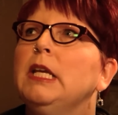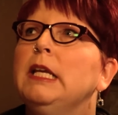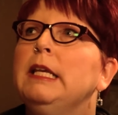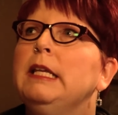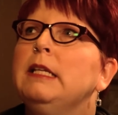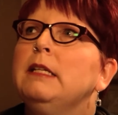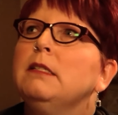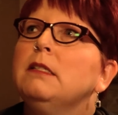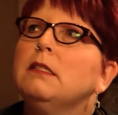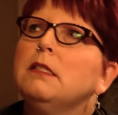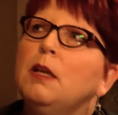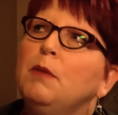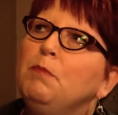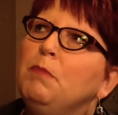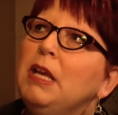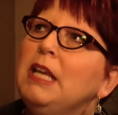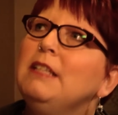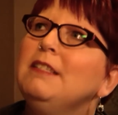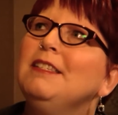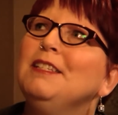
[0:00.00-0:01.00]
it is
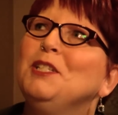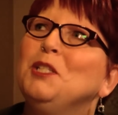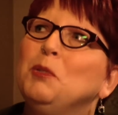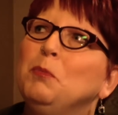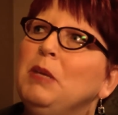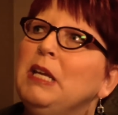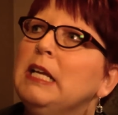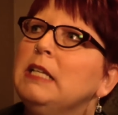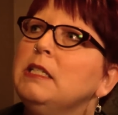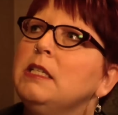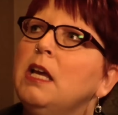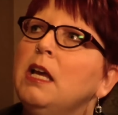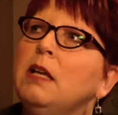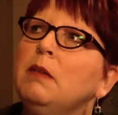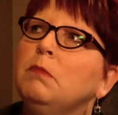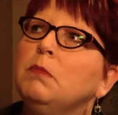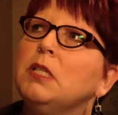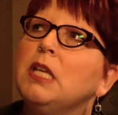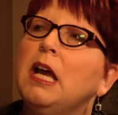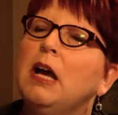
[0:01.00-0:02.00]
amazing to me at
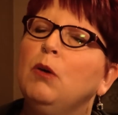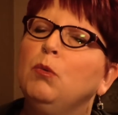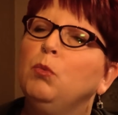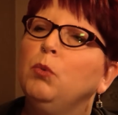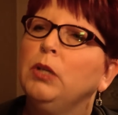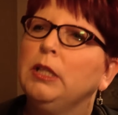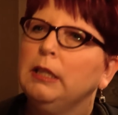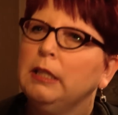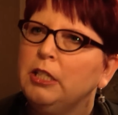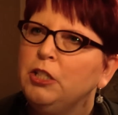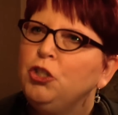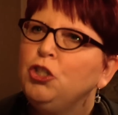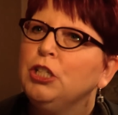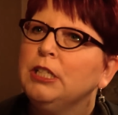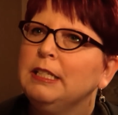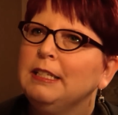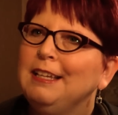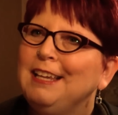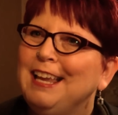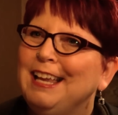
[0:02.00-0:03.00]
times how
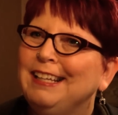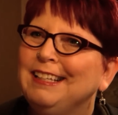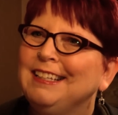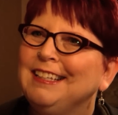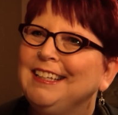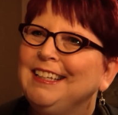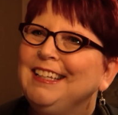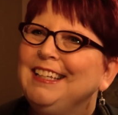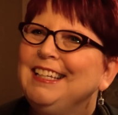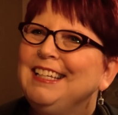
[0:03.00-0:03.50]
religion can